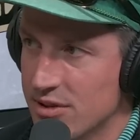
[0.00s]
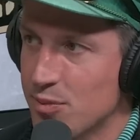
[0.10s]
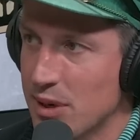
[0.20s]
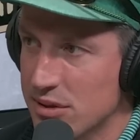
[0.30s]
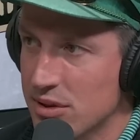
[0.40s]

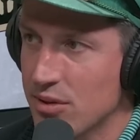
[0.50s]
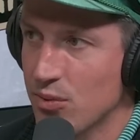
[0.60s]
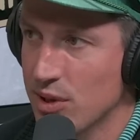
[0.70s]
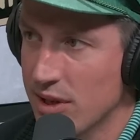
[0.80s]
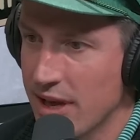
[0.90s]
especially
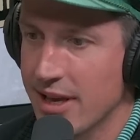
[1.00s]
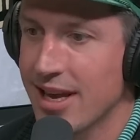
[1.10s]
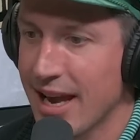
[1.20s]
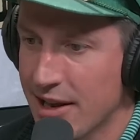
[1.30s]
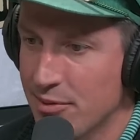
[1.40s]
when they
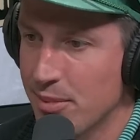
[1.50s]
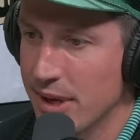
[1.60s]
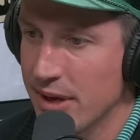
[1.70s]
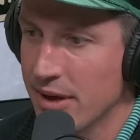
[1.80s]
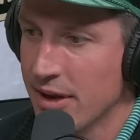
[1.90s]
can
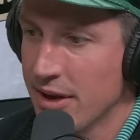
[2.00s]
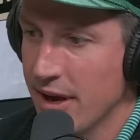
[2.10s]
be,